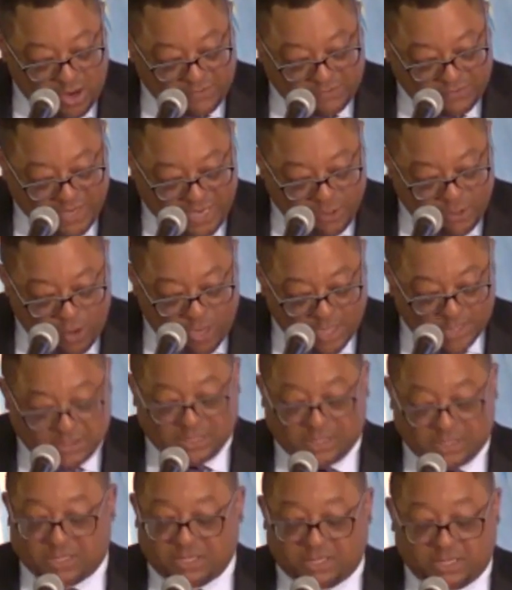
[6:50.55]
and then wants
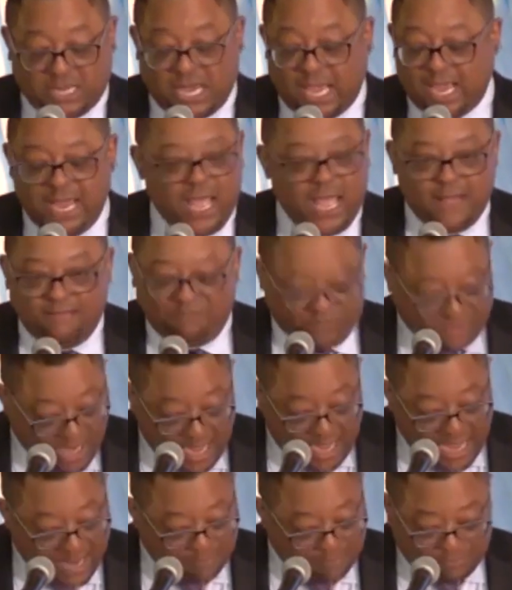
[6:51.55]
us to say,
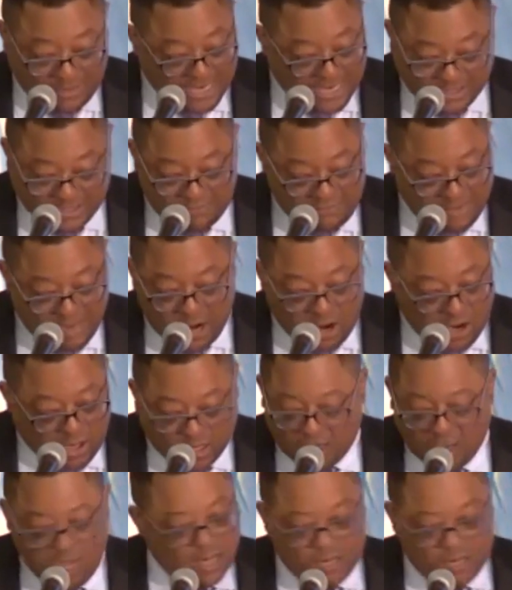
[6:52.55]
God bless America.